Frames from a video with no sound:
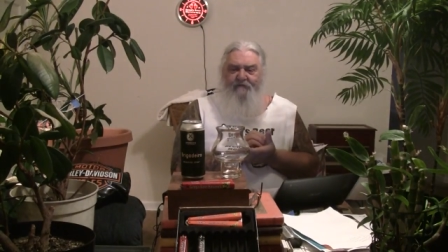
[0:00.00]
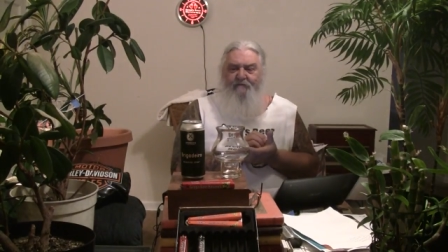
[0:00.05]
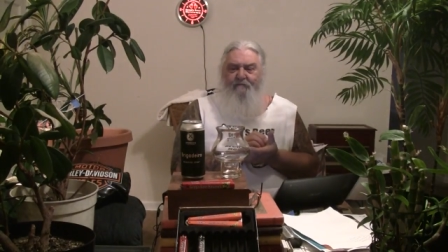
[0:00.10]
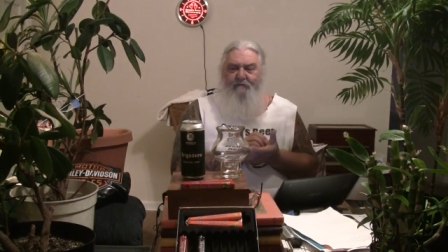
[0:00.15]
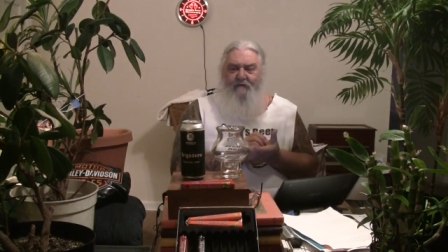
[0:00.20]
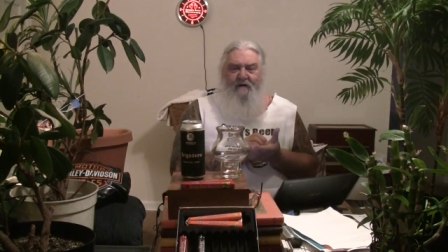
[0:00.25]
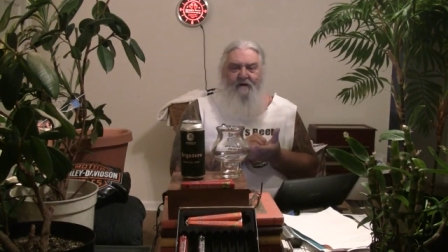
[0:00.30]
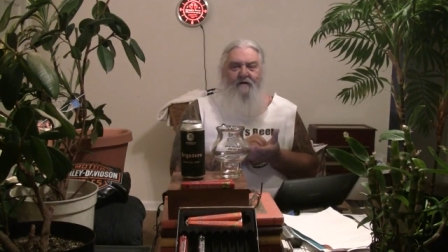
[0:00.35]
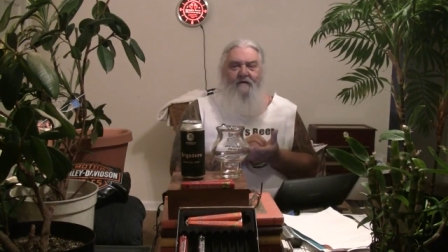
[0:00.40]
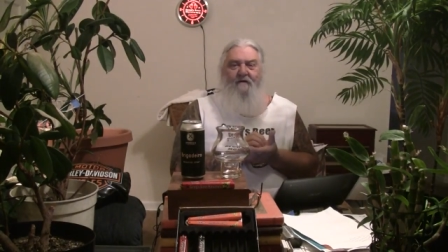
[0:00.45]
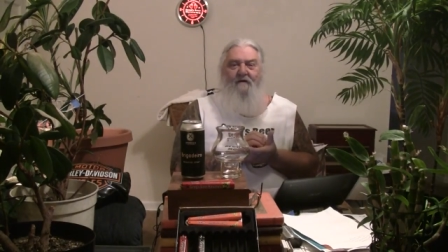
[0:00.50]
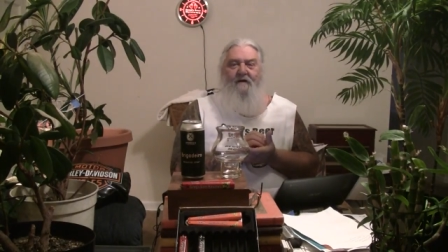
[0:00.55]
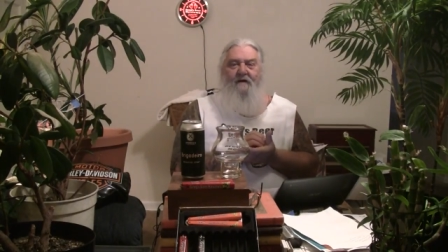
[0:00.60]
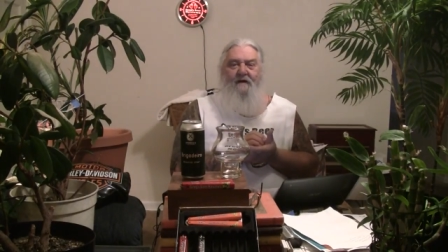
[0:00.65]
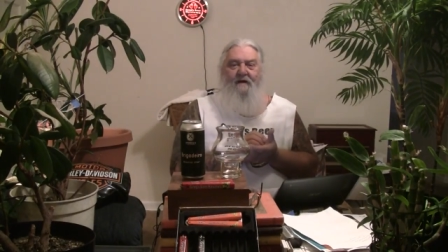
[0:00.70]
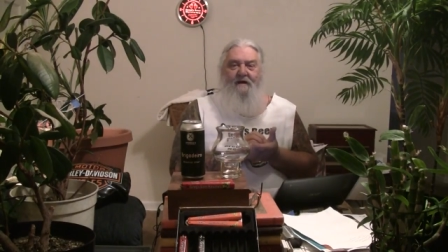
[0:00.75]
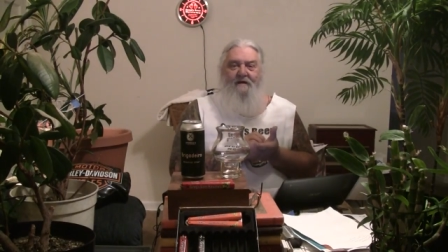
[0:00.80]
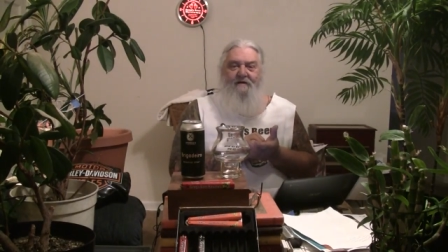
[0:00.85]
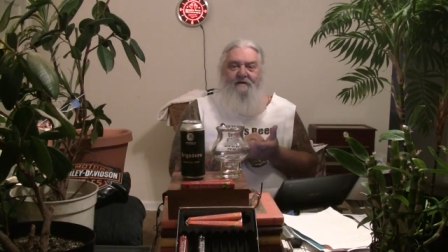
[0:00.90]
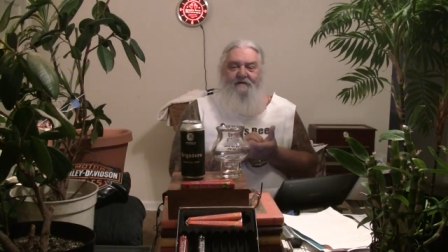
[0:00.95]
beer
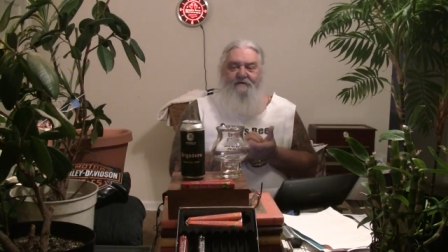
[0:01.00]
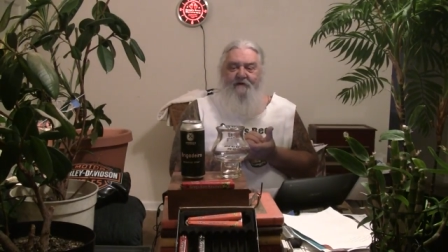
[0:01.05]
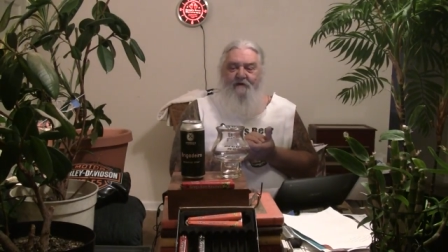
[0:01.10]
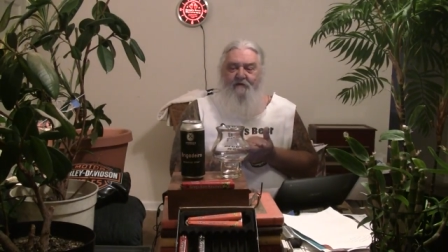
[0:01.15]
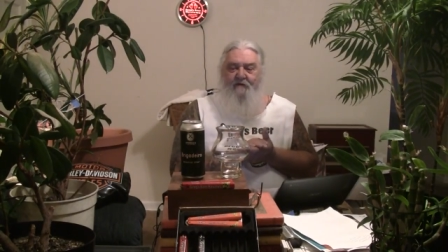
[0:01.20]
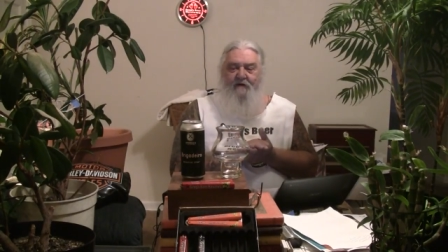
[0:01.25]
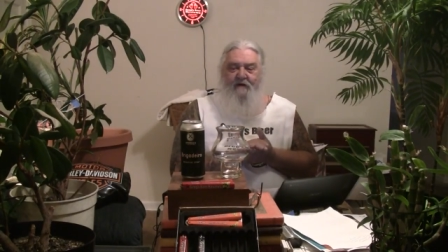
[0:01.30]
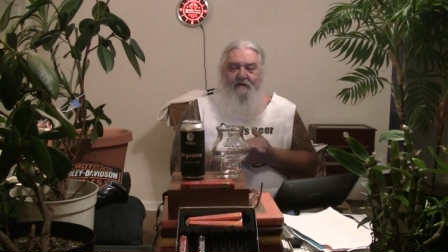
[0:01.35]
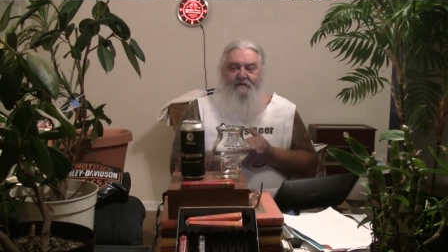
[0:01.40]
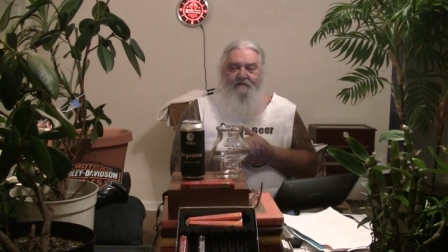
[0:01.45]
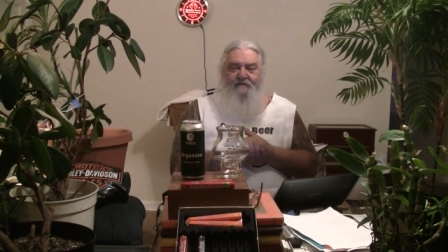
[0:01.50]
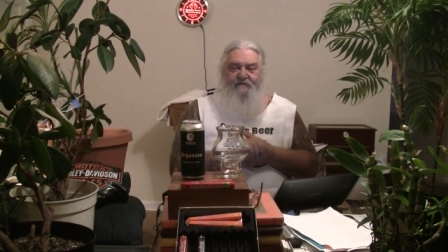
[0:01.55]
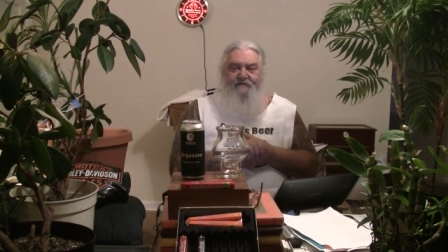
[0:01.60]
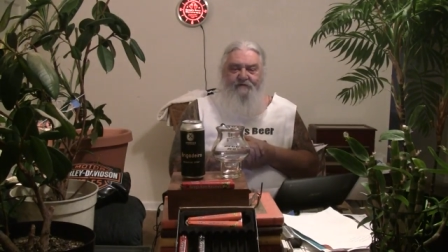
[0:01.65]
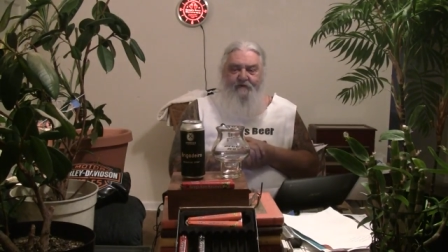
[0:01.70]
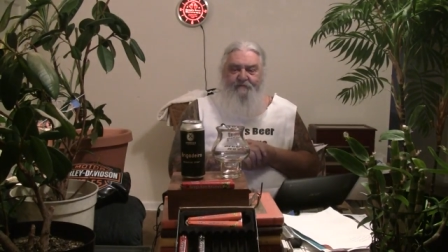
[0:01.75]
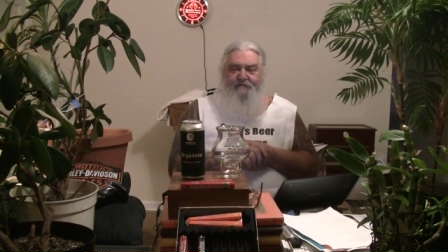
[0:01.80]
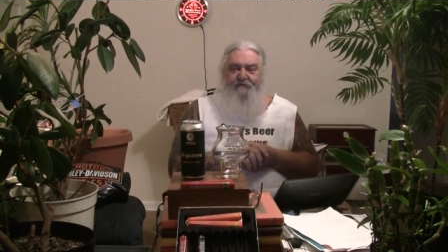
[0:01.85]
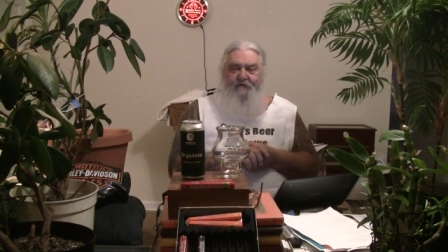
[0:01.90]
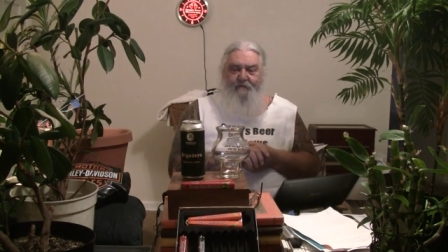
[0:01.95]
and getting it to Greg to
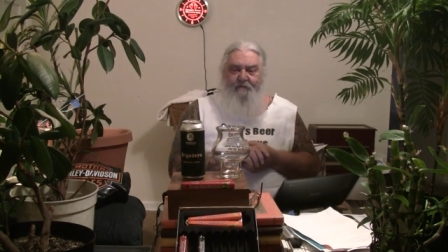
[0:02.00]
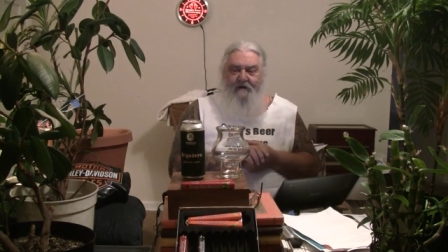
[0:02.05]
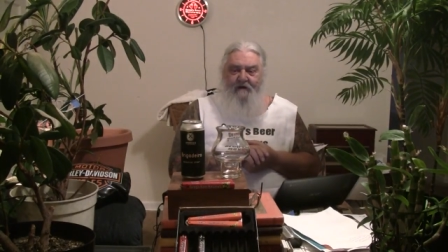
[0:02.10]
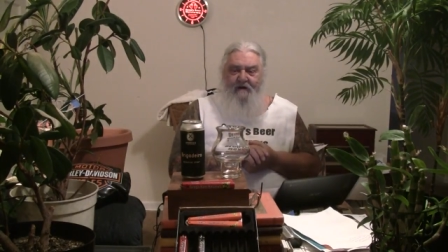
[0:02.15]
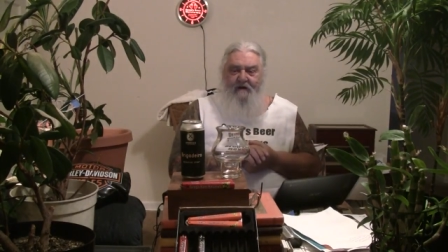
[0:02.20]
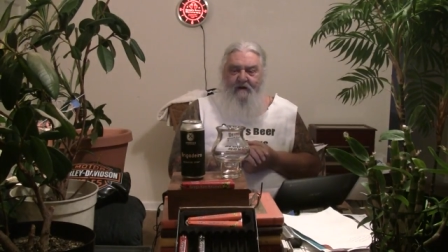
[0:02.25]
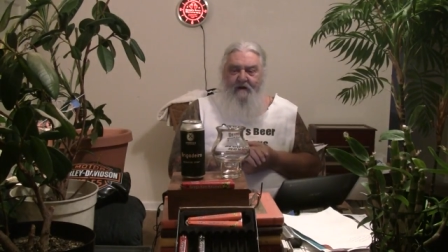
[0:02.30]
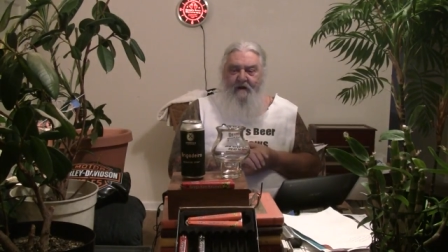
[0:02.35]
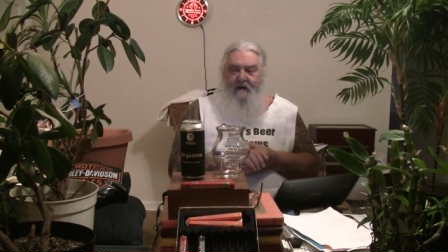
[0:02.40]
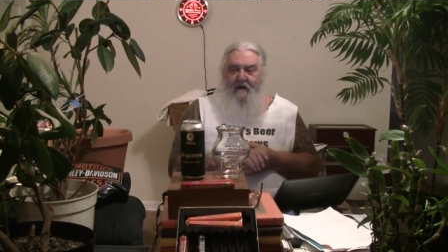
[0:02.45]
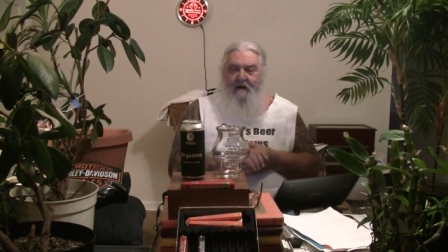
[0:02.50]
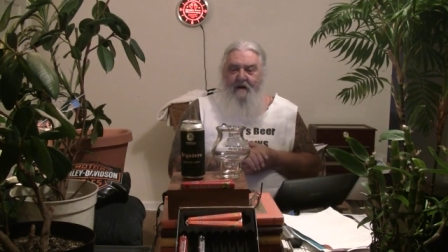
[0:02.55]
ship to me.